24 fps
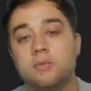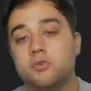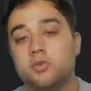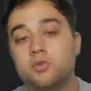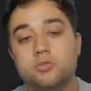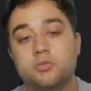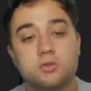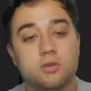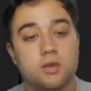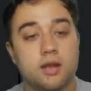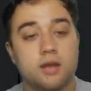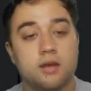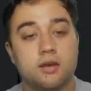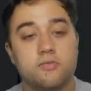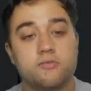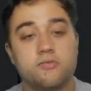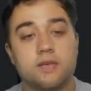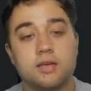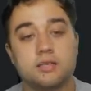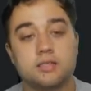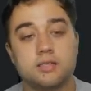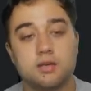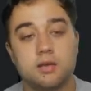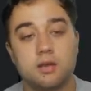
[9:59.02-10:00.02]
user
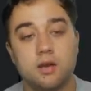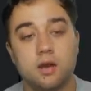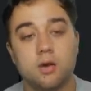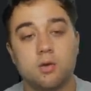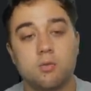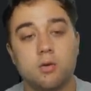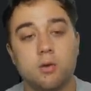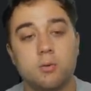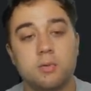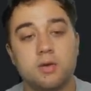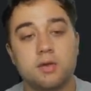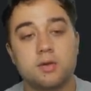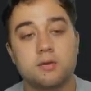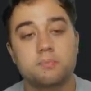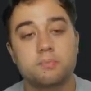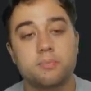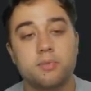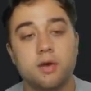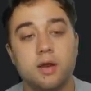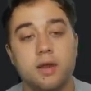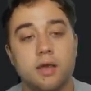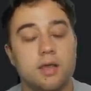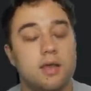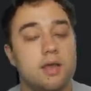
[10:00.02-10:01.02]
interface here where we can
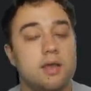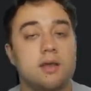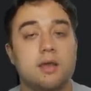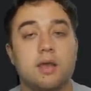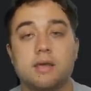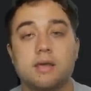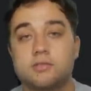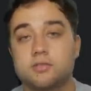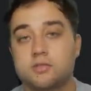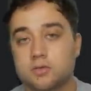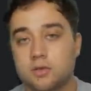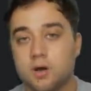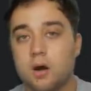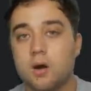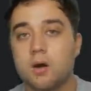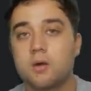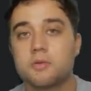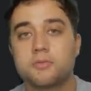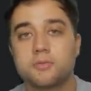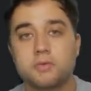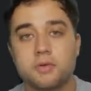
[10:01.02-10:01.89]
bring in a skull